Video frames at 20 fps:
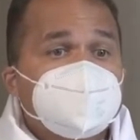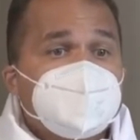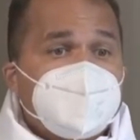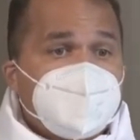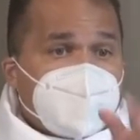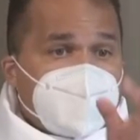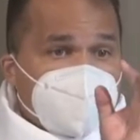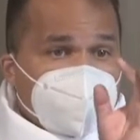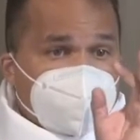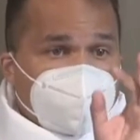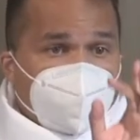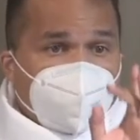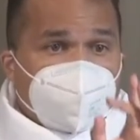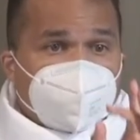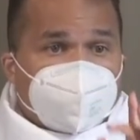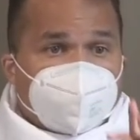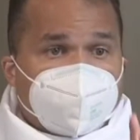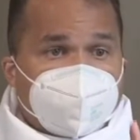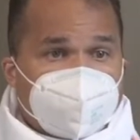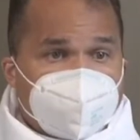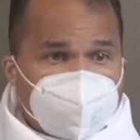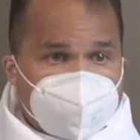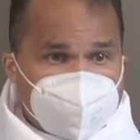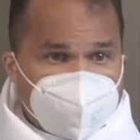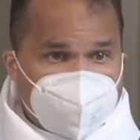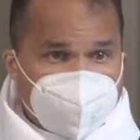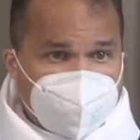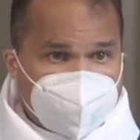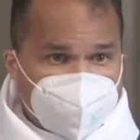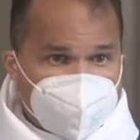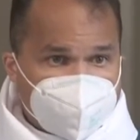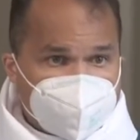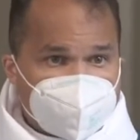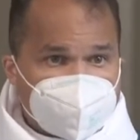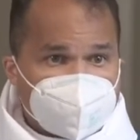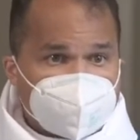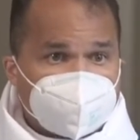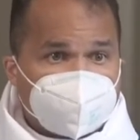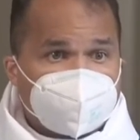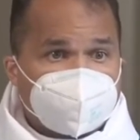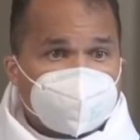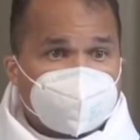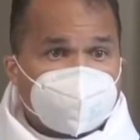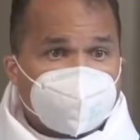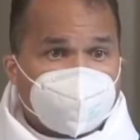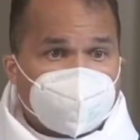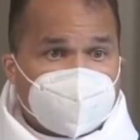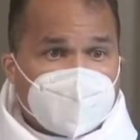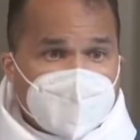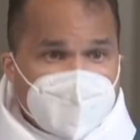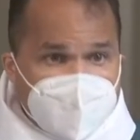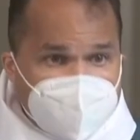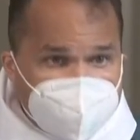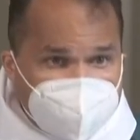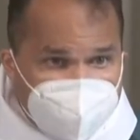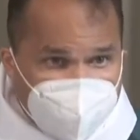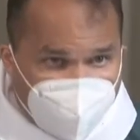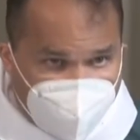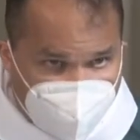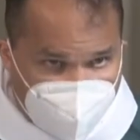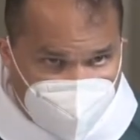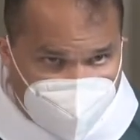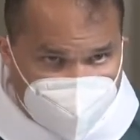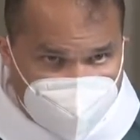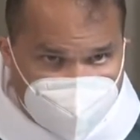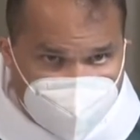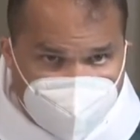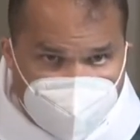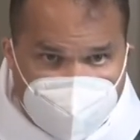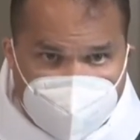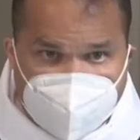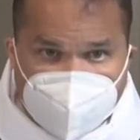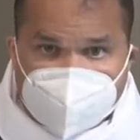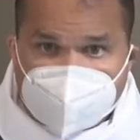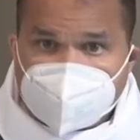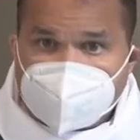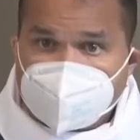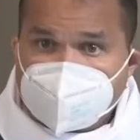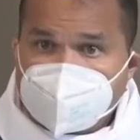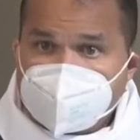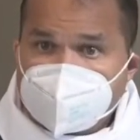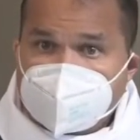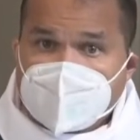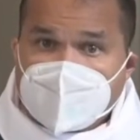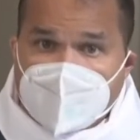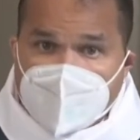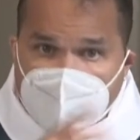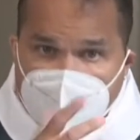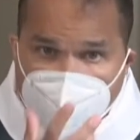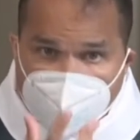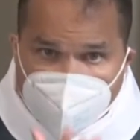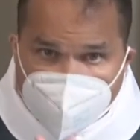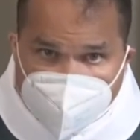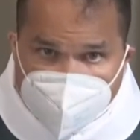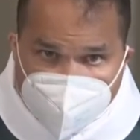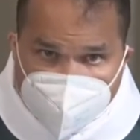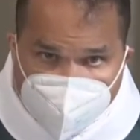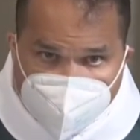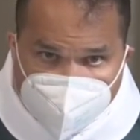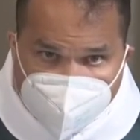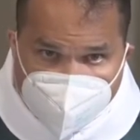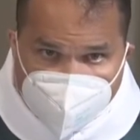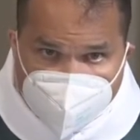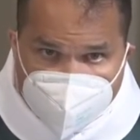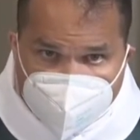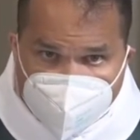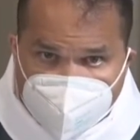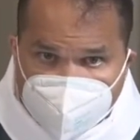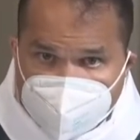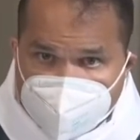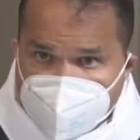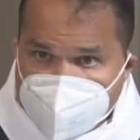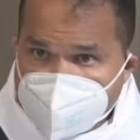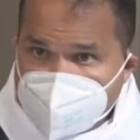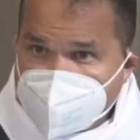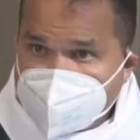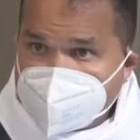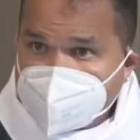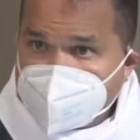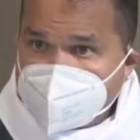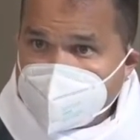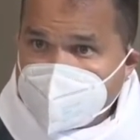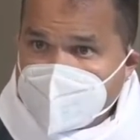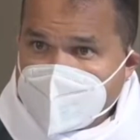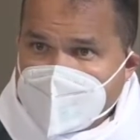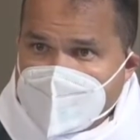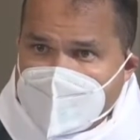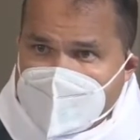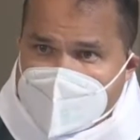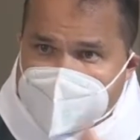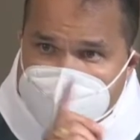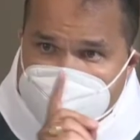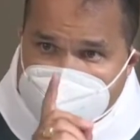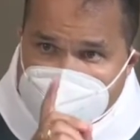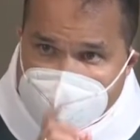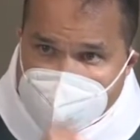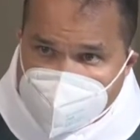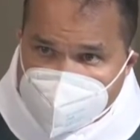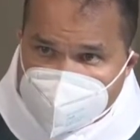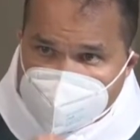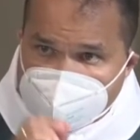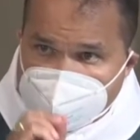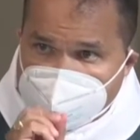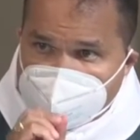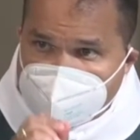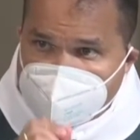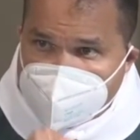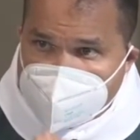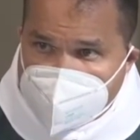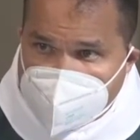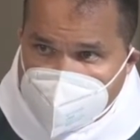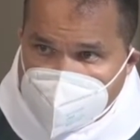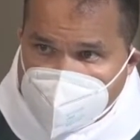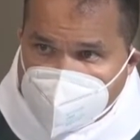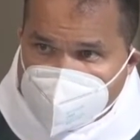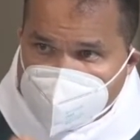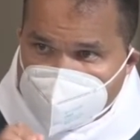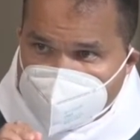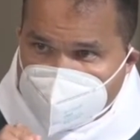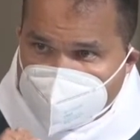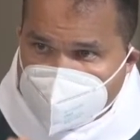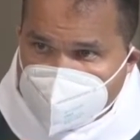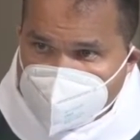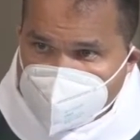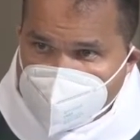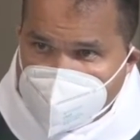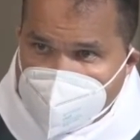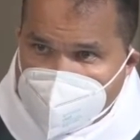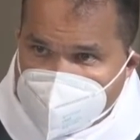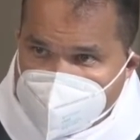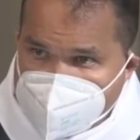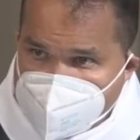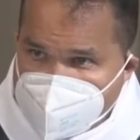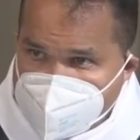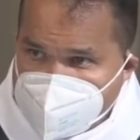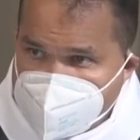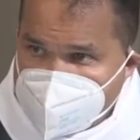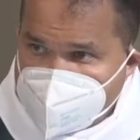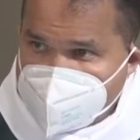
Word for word: the one thing is Jesus, sitting at his feet, hearkening to his word, not being distracted